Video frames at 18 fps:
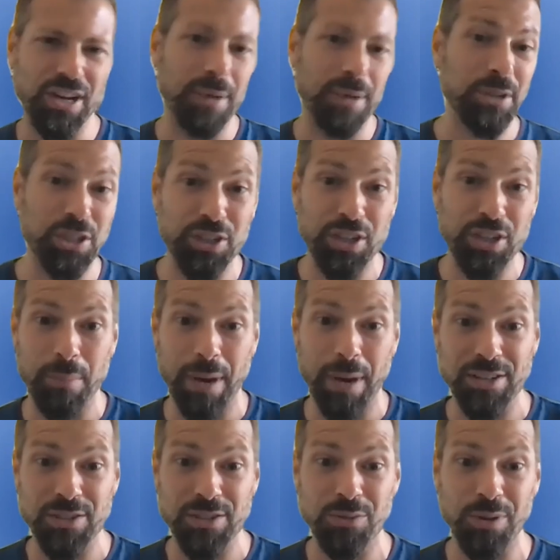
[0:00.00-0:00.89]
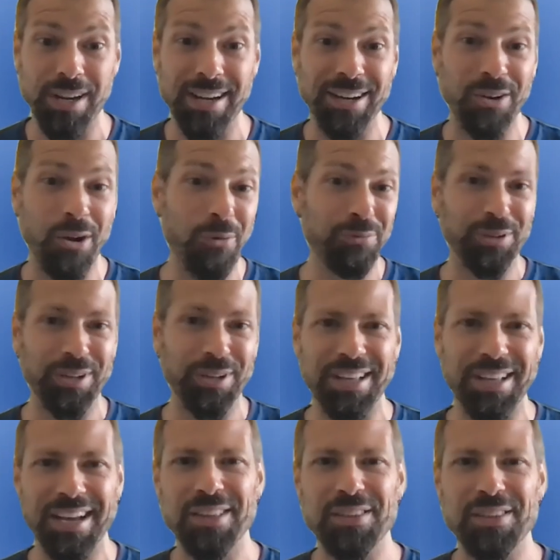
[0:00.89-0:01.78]
I'm going to share my screen and
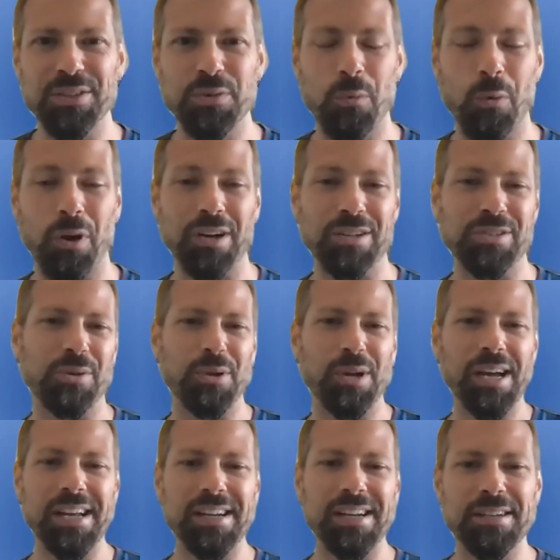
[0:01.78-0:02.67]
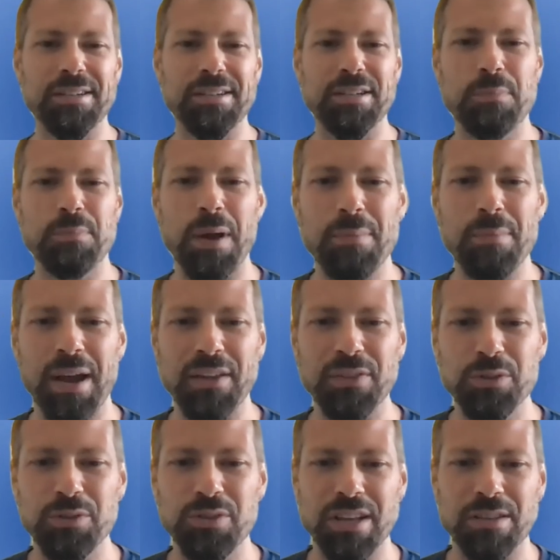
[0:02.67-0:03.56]
hopefully this works. So despite my
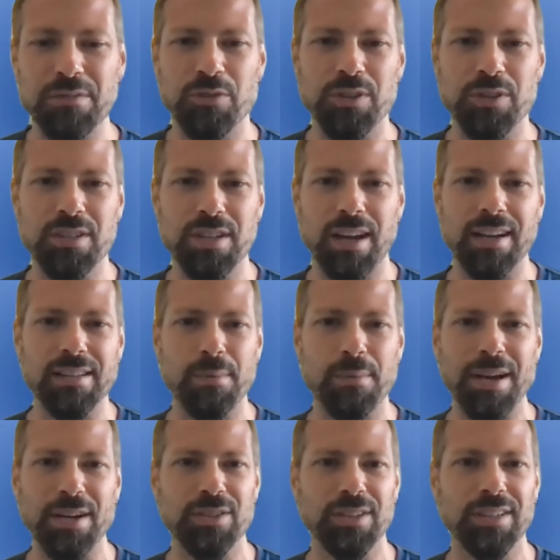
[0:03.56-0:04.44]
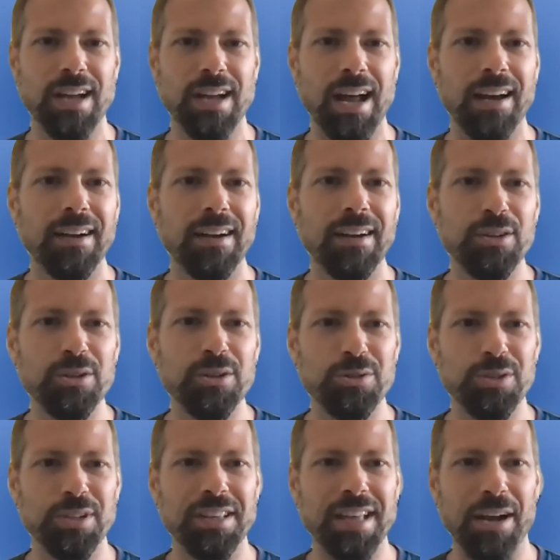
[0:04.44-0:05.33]
enthusiasm for science, I'm actually not
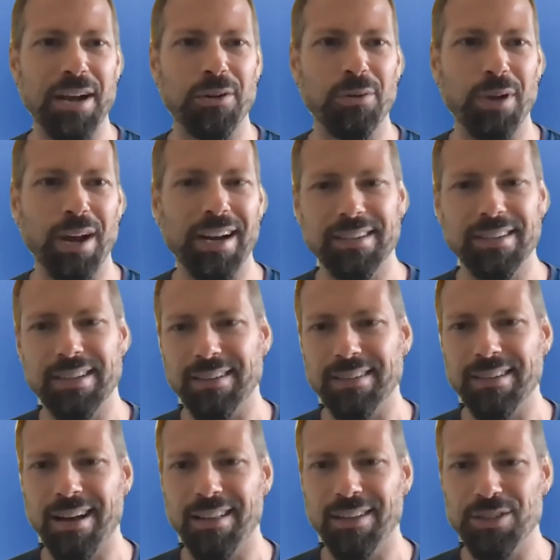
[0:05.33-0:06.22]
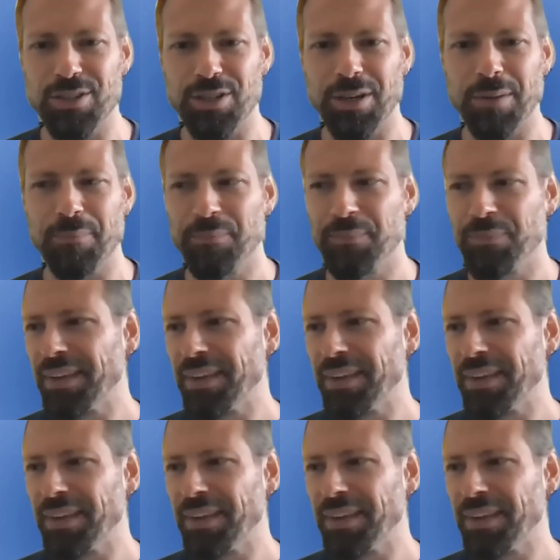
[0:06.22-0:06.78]
usually that great at technology.